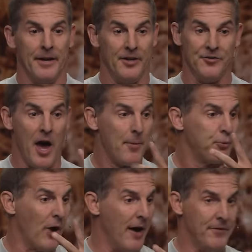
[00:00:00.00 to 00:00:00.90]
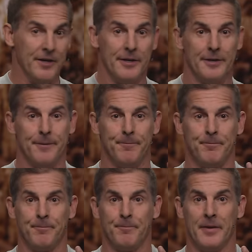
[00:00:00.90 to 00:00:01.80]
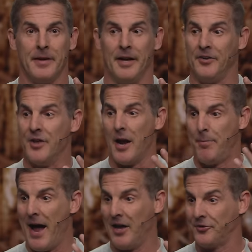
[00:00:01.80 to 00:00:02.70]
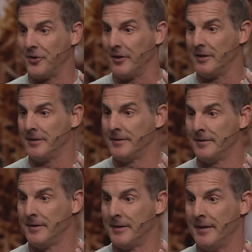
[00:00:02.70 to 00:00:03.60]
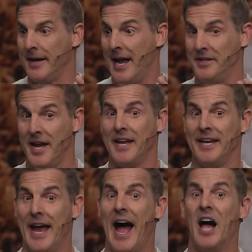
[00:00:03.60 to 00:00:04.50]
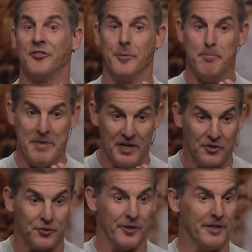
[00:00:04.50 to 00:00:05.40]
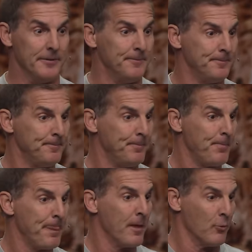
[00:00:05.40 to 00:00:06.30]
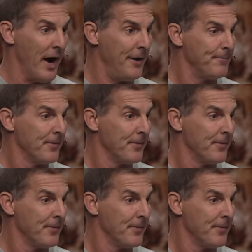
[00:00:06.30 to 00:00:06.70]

He's not a prophet, he's not a pastor, and yet he has a ministry, right?